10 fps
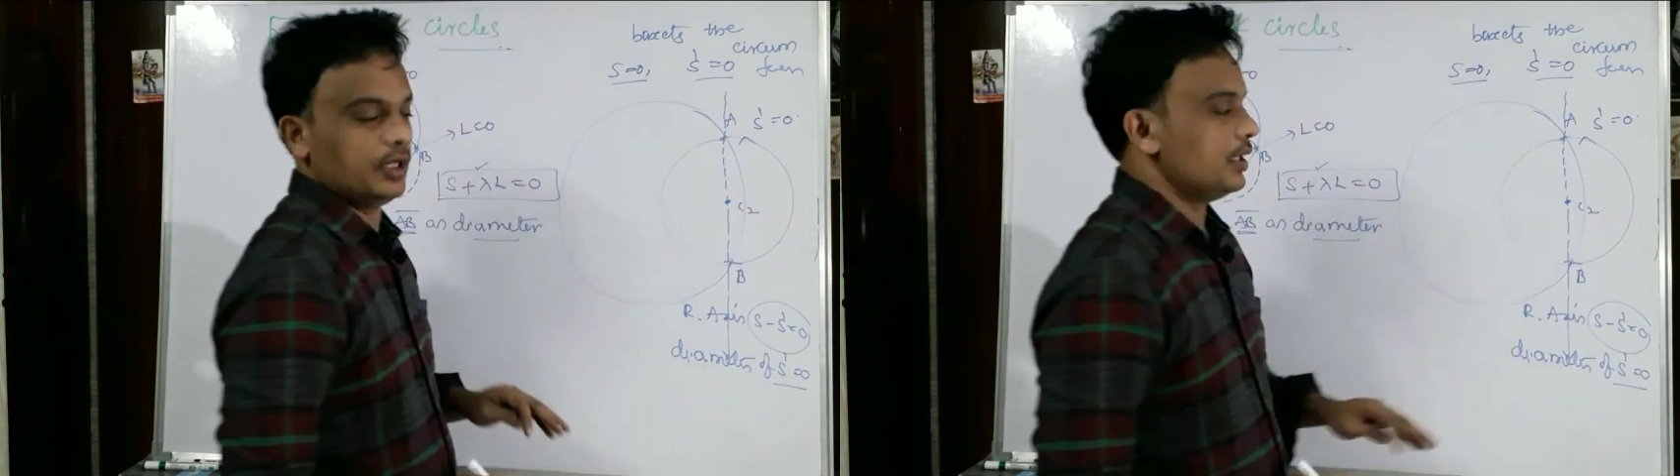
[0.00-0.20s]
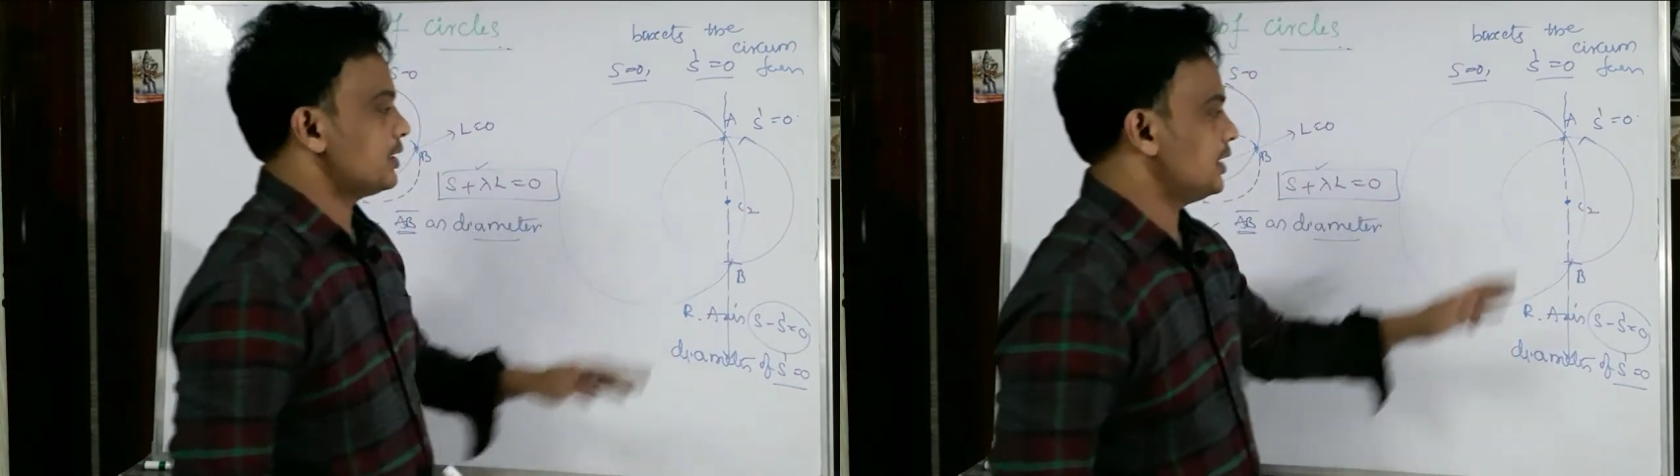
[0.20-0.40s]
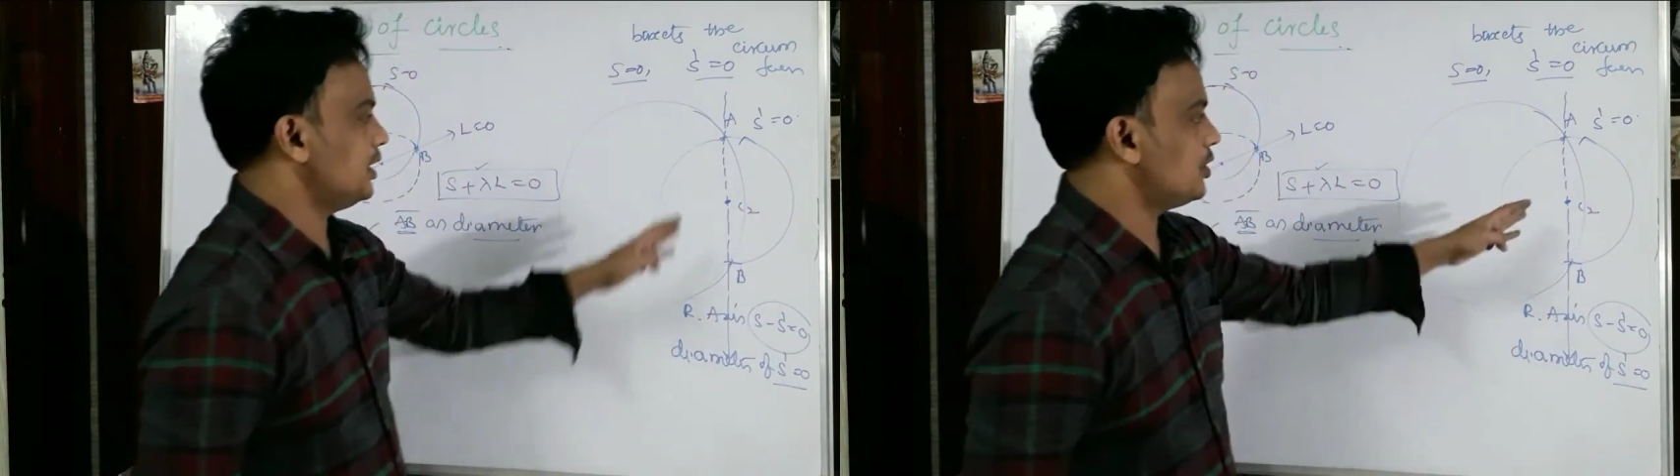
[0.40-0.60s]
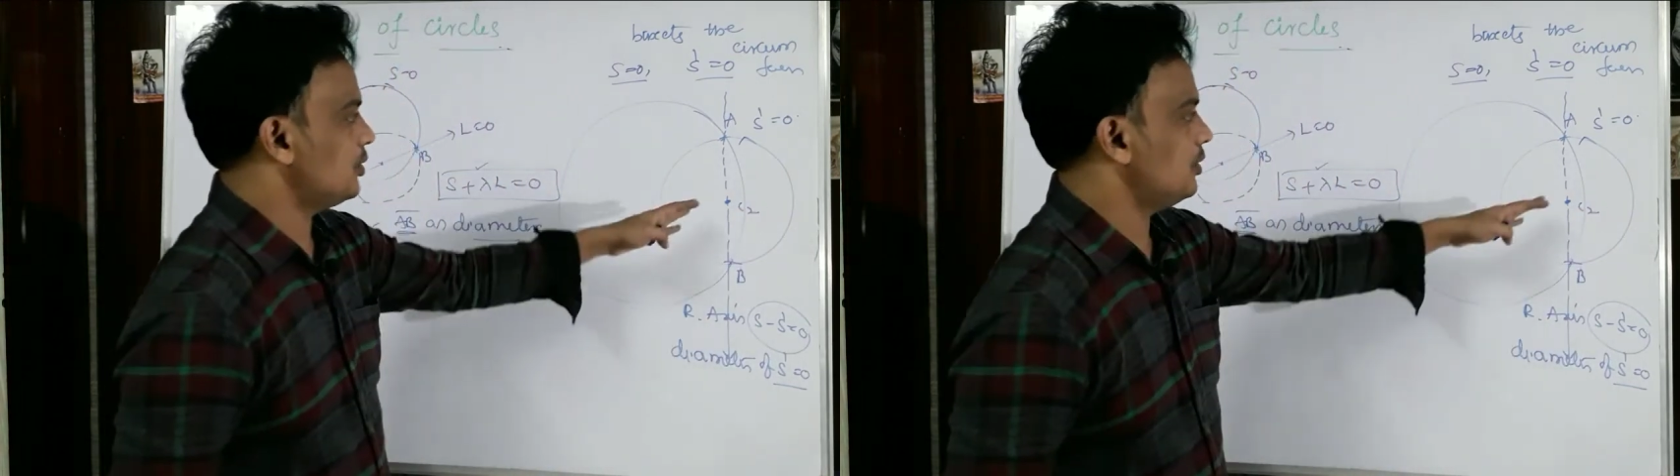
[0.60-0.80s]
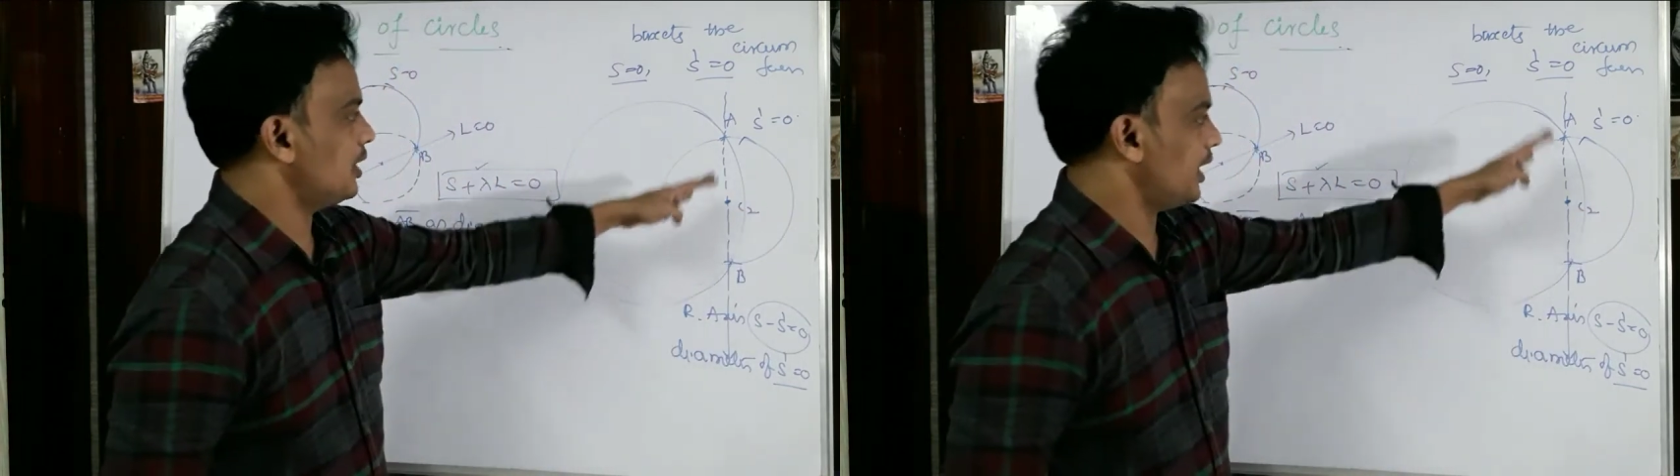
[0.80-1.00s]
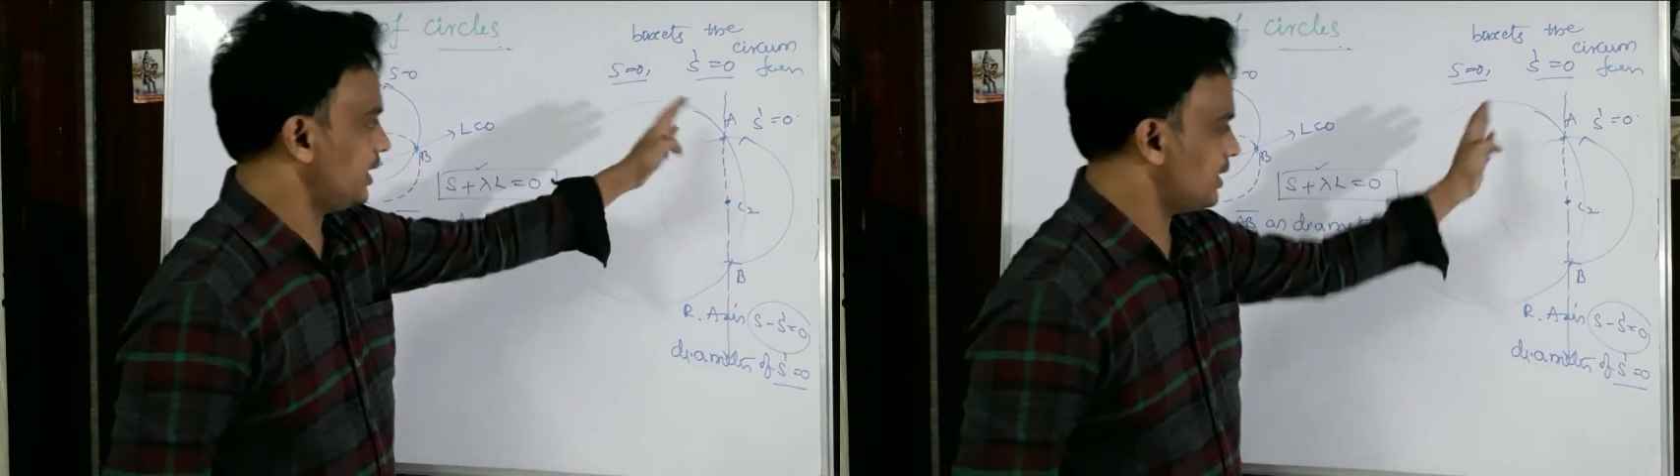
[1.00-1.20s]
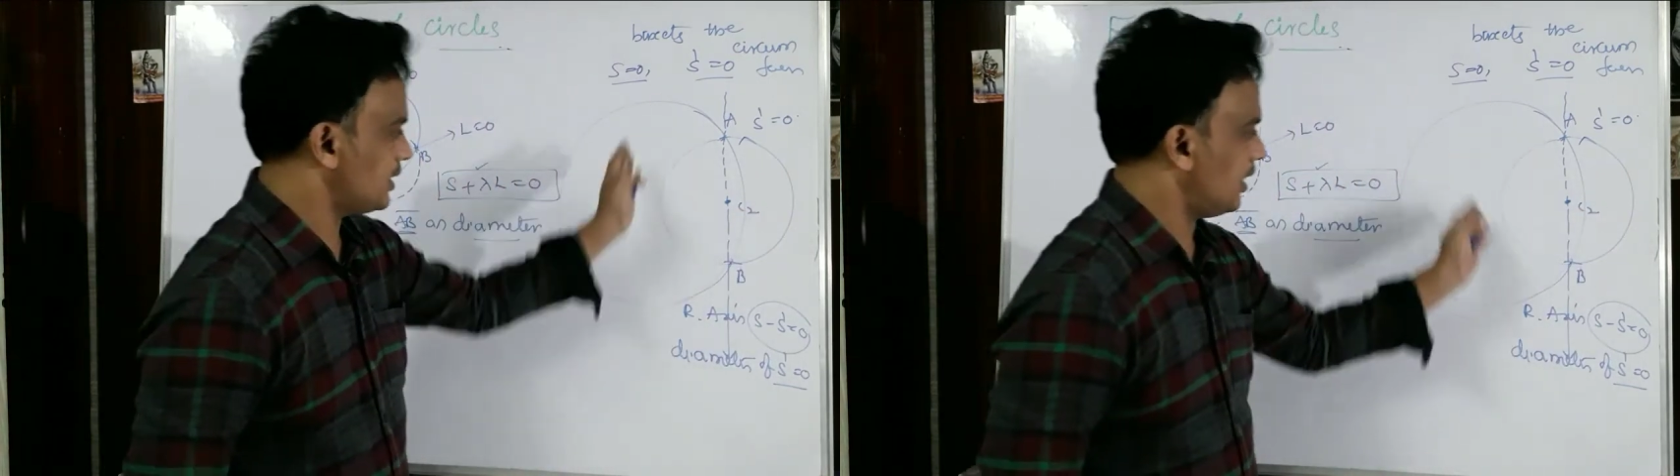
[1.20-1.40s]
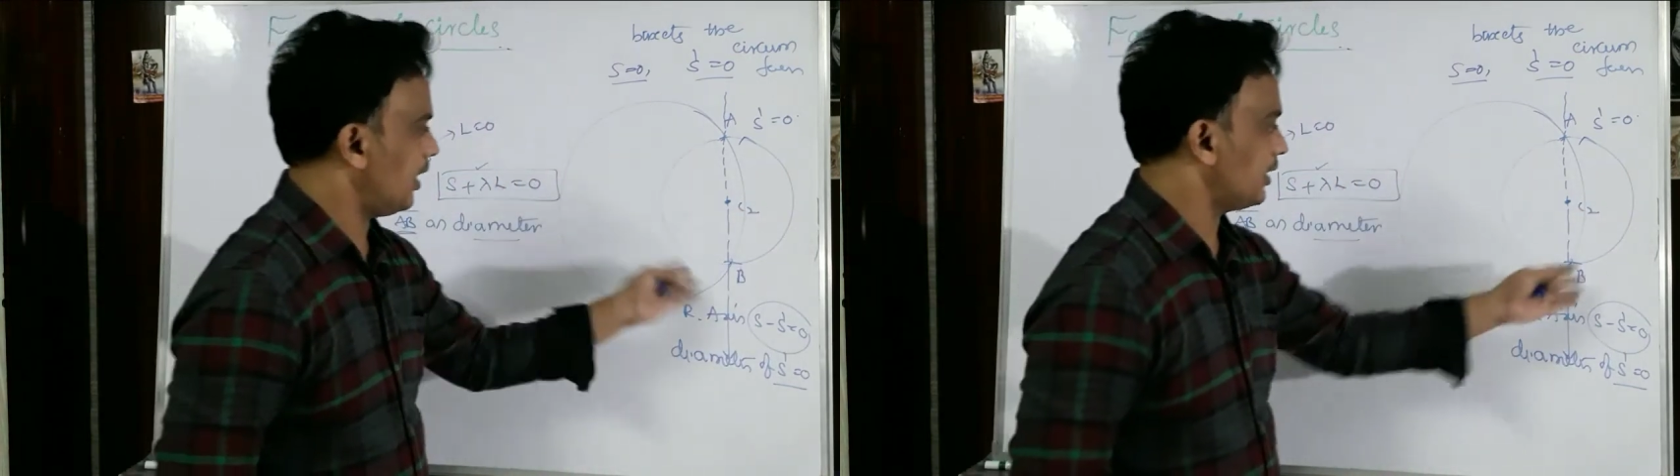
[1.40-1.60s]
C2 lies
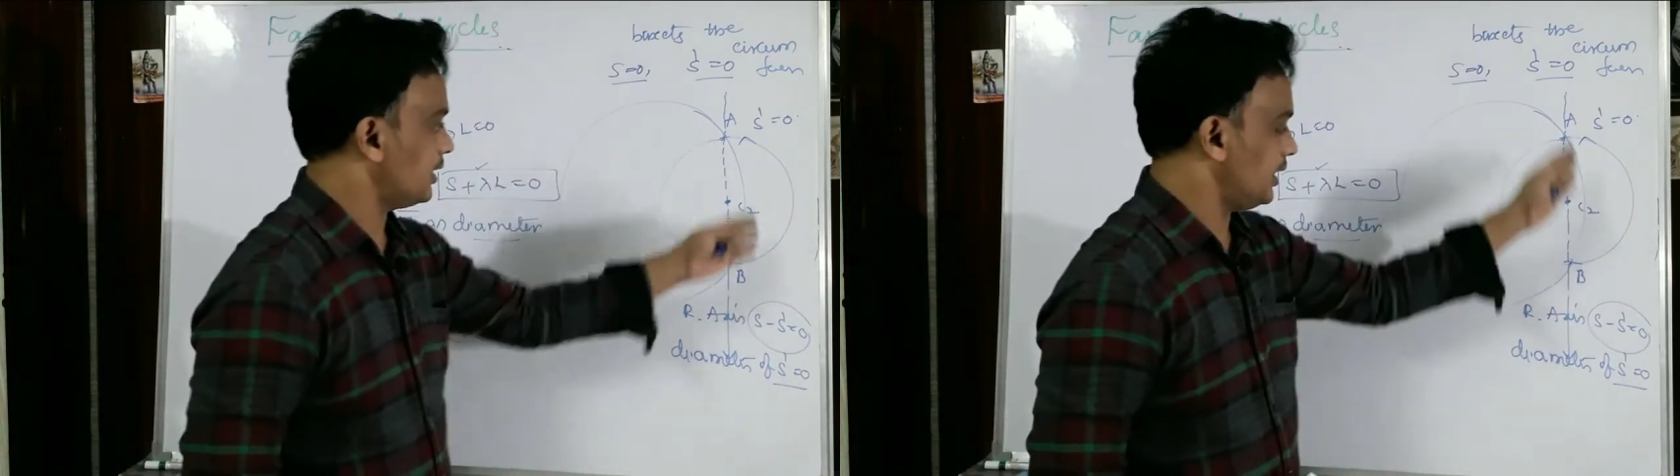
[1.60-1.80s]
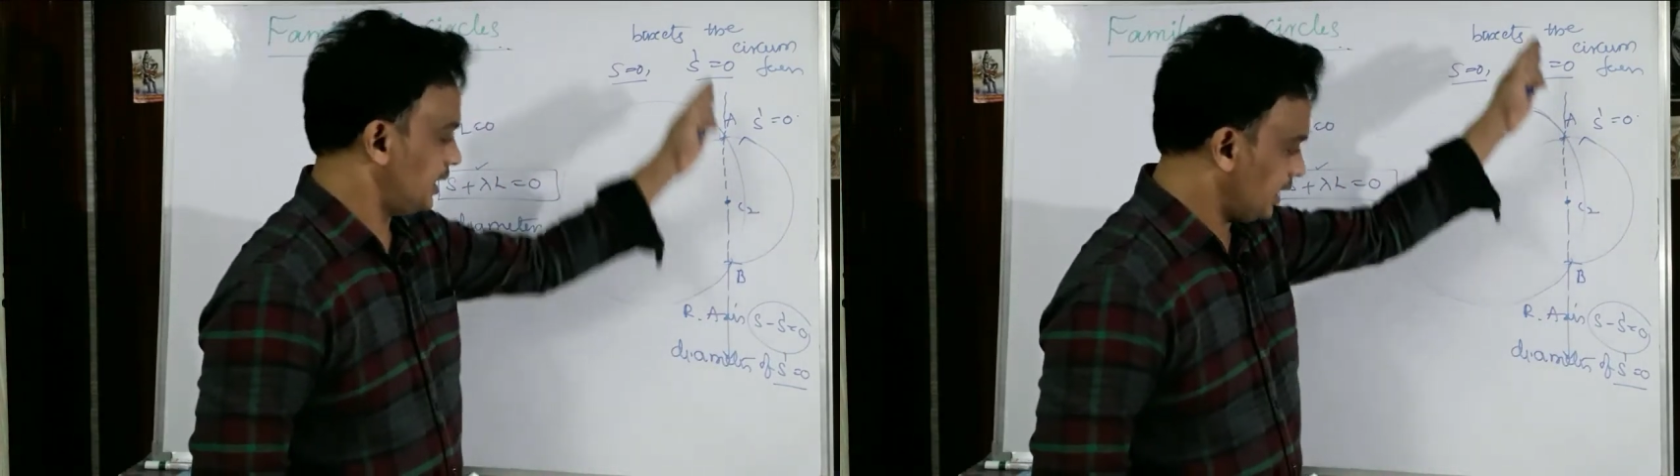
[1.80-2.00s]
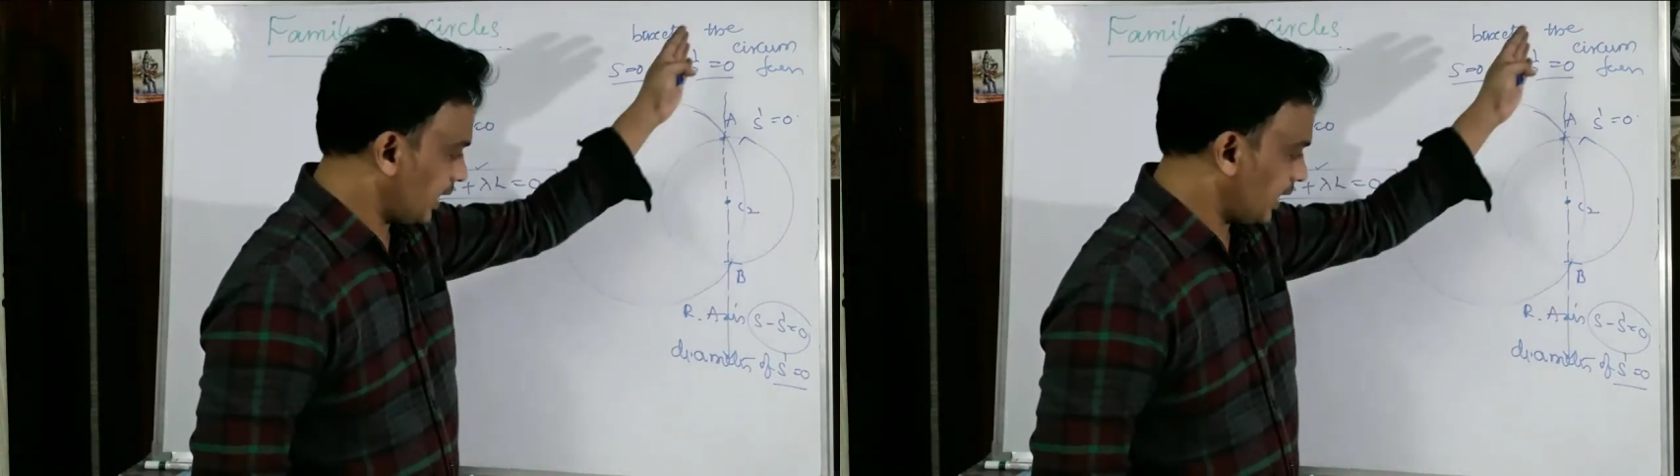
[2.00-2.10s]
on the